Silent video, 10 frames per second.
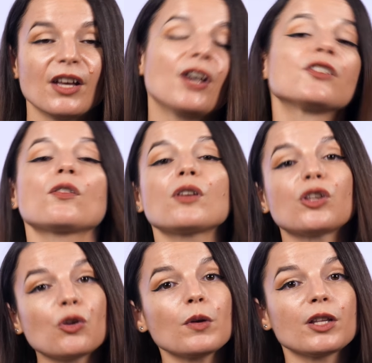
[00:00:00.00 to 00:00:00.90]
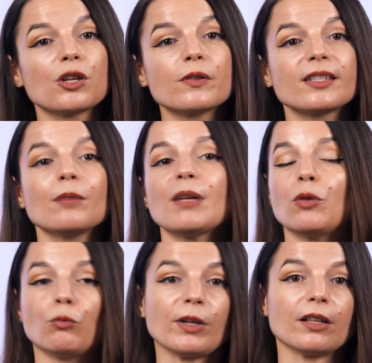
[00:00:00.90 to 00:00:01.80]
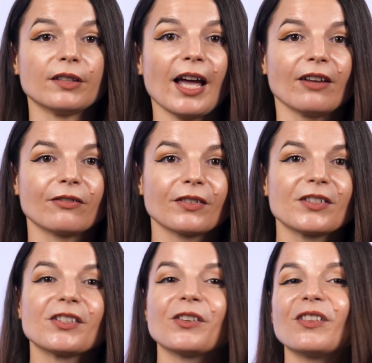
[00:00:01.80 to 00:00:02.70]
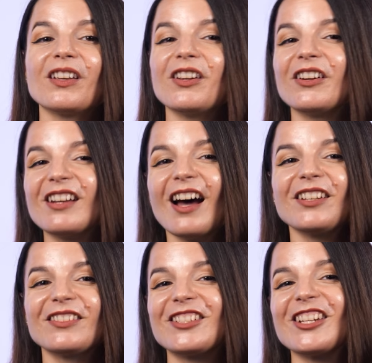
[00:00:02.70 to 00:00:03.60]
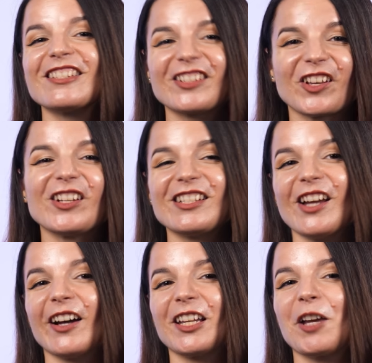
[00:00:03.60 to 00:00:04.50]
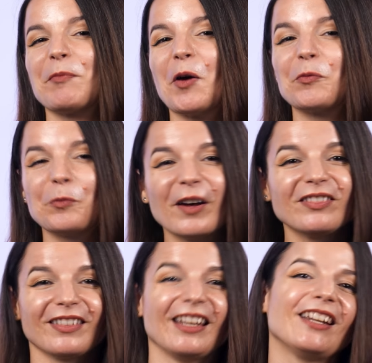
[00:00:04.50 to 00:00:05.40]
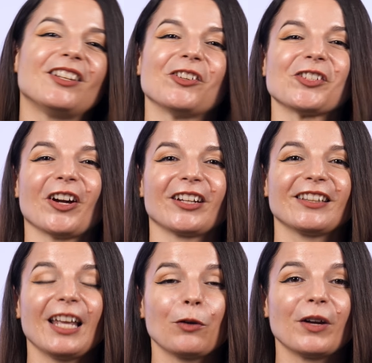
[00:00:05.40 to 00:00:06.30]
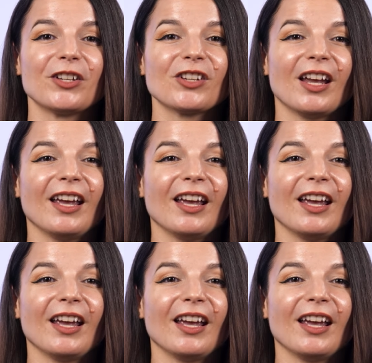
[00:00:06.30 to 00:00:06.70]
so that you can use them in real life, so that you're not just good at talking about one thing in your target language,